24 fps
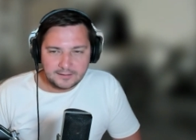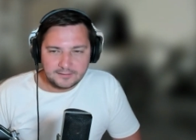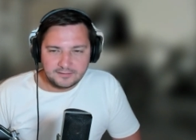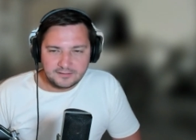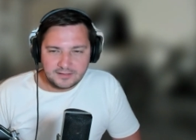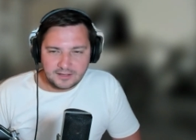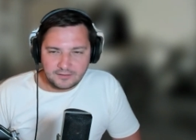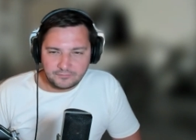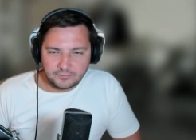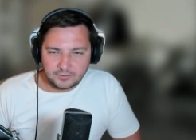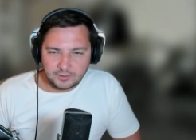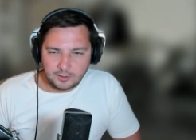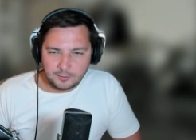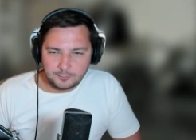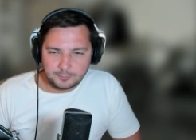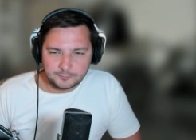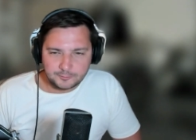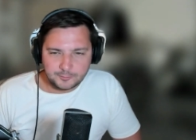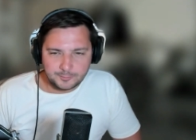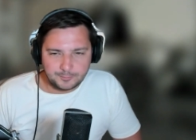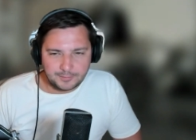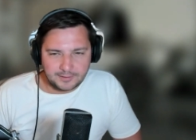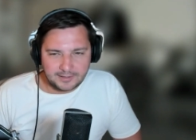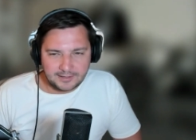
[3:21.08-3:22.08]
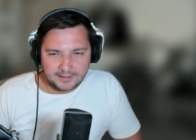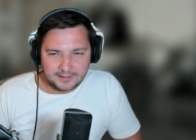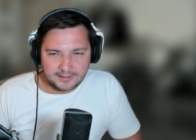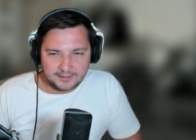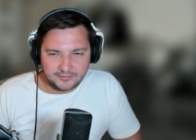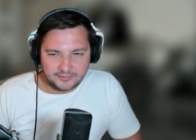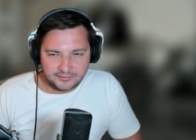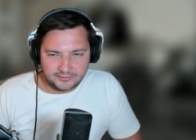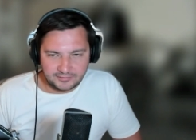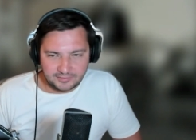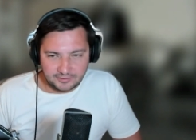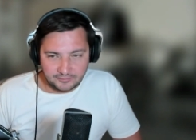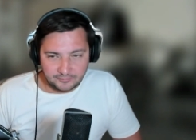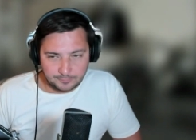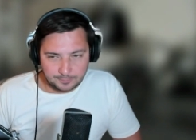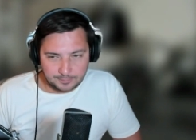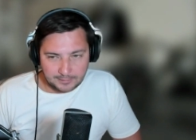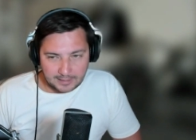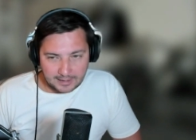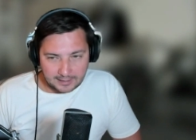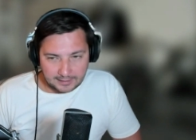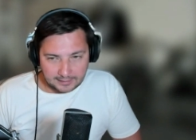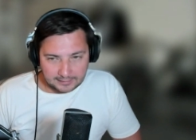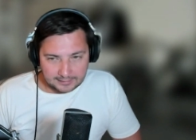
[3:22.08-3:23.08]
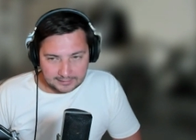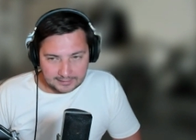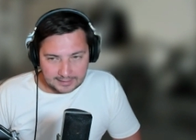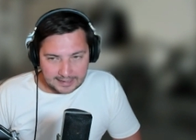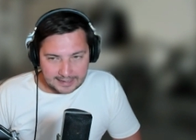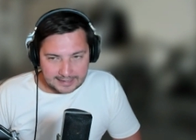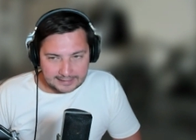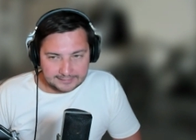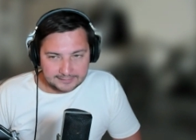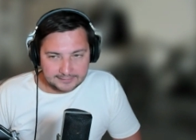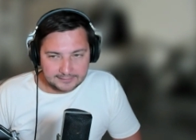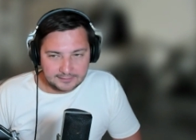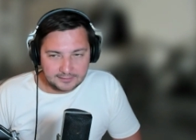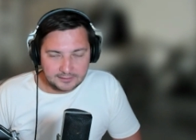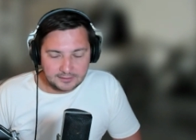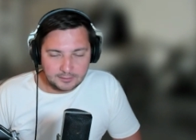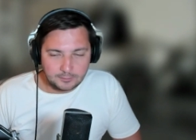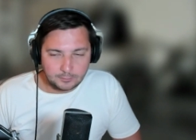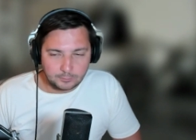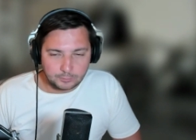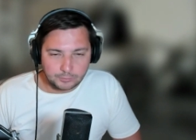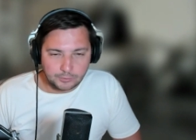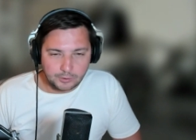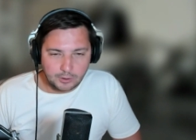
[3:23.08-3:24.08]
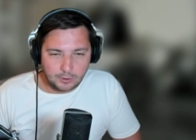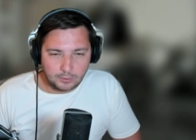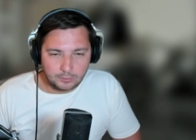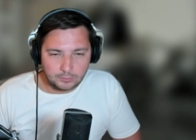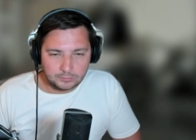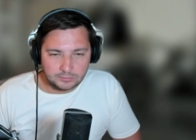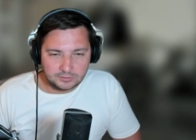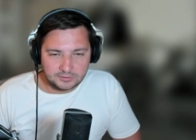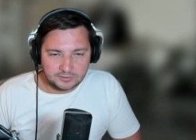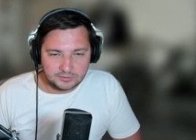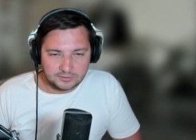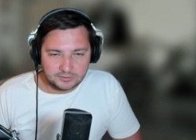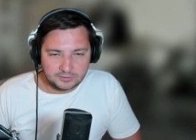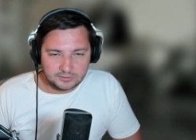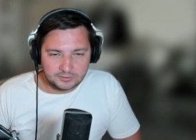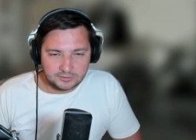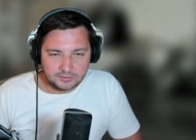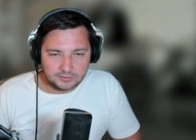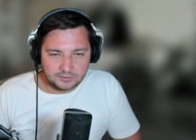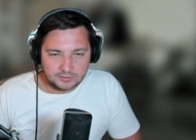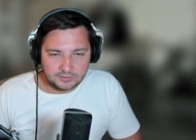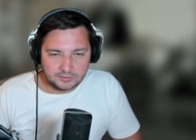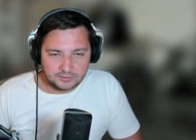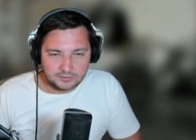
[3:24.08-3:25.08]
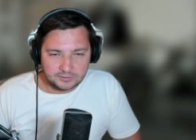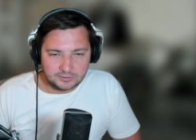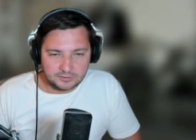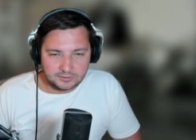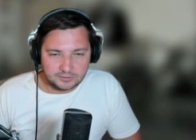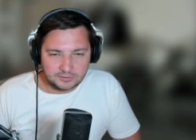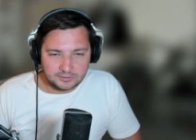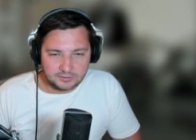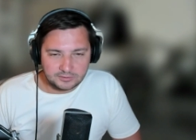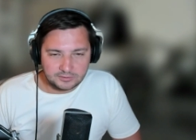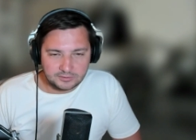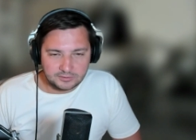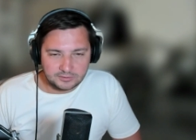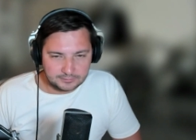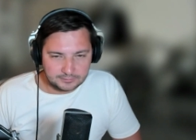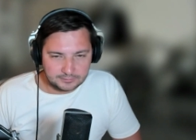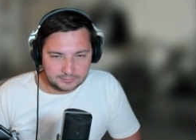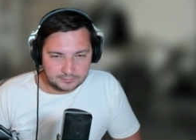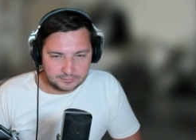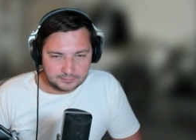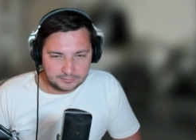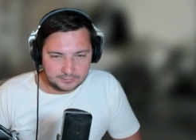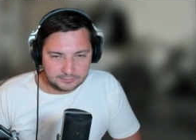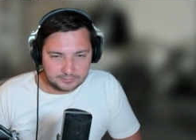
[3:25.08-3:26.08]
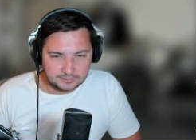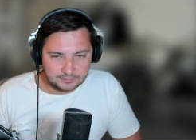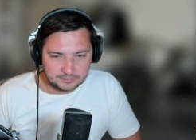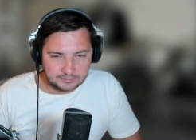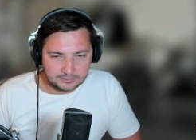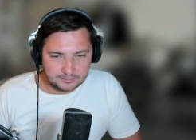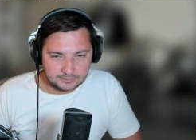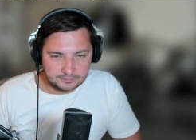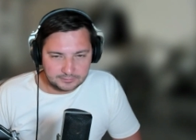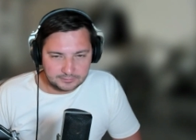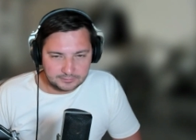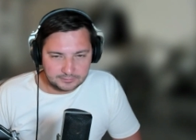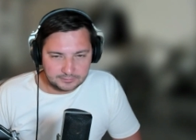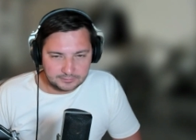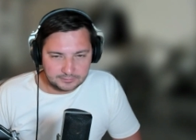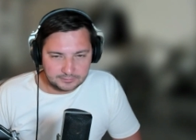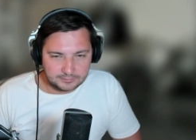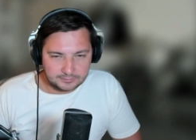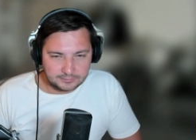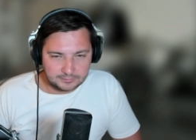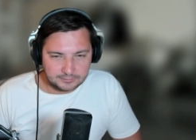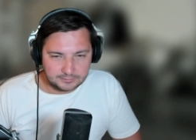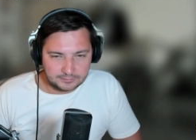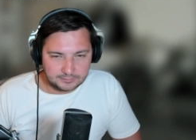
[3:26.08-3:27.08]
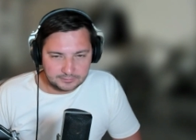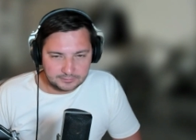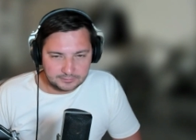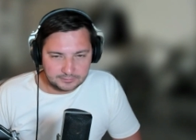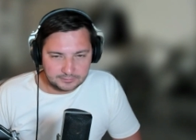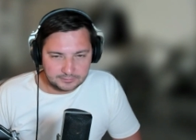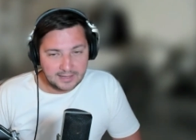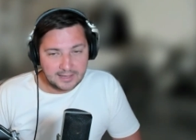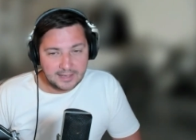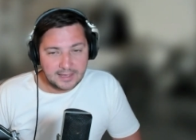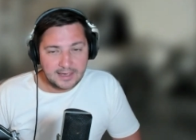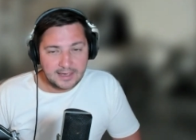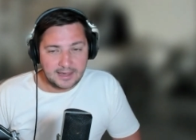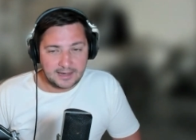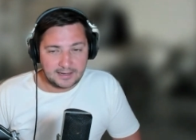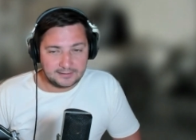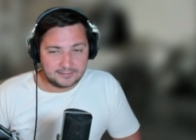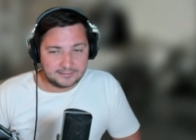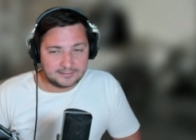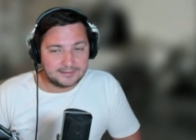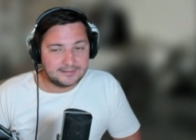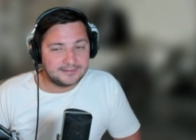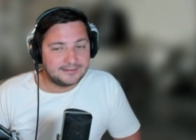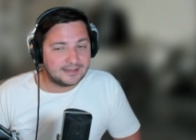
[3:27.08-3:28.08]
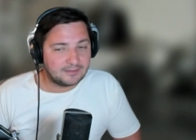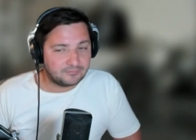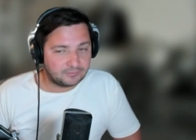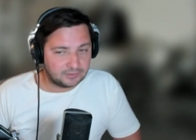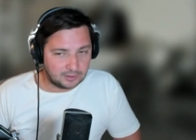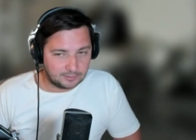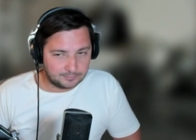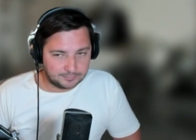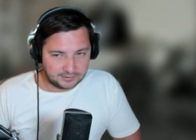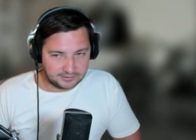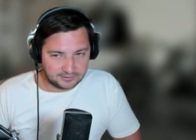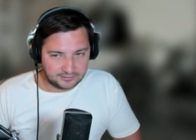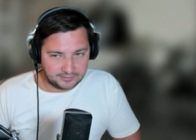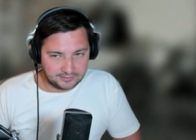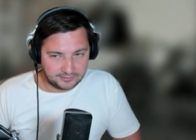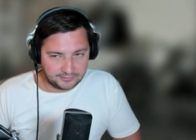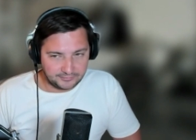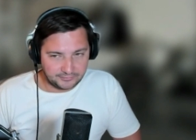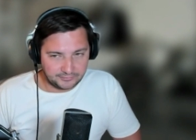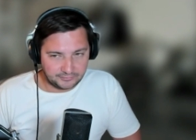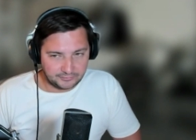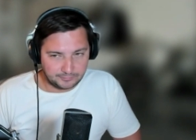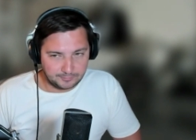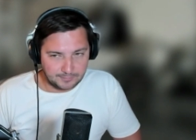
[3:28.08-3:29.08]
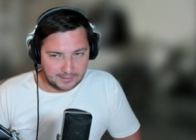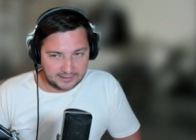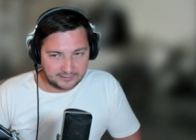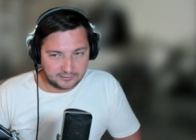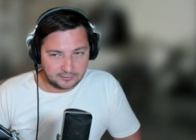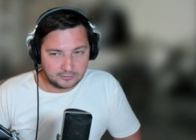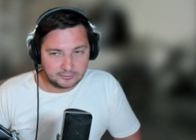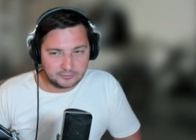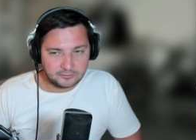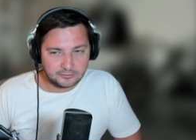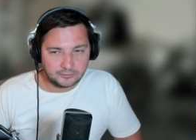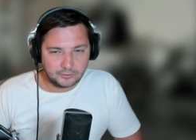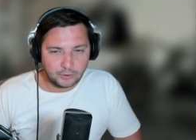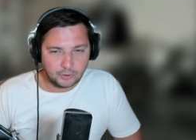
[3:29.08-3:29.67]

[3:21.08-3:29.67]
developed by Steve Blank. And he wrote the Startup Owner's Manual, and he developed this method